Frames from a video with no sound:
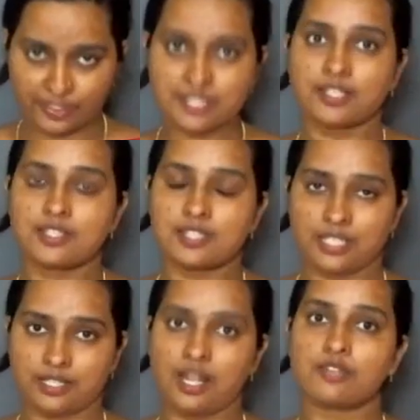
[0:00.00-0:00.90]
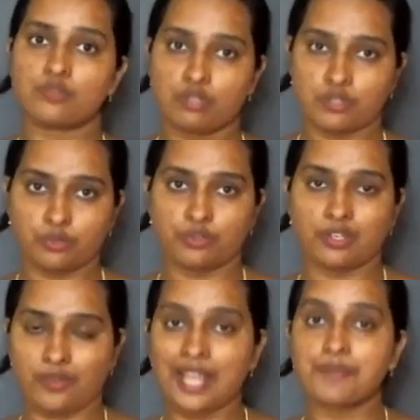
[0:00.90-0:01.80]
discussed in a class also, the
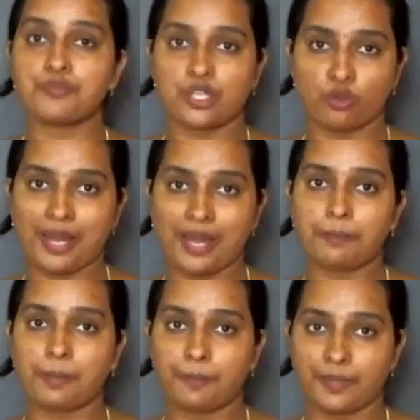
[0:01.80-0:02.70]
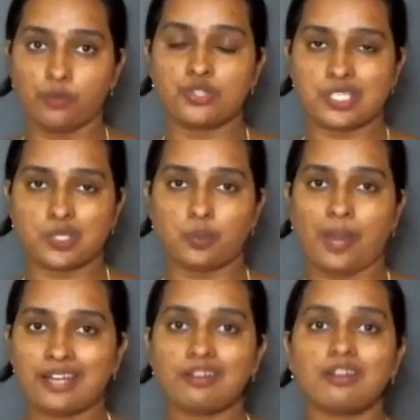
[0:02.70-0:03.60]
tribes and nomad people who just
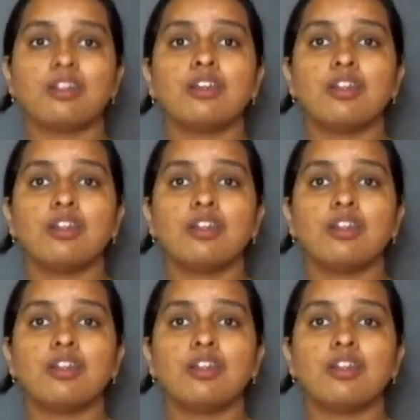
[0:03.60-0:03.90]
wander